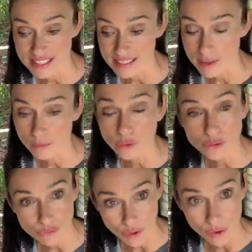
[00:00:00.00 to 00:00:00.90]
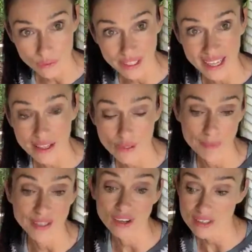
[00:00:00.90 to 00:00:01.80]
is good for oral
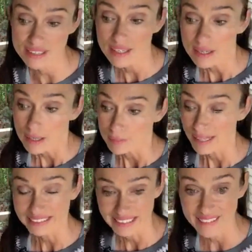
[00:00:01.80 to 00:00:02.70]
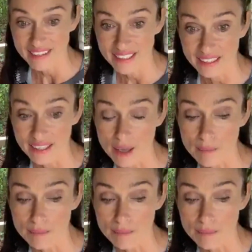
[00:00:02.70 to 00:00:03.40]
health, because bacteria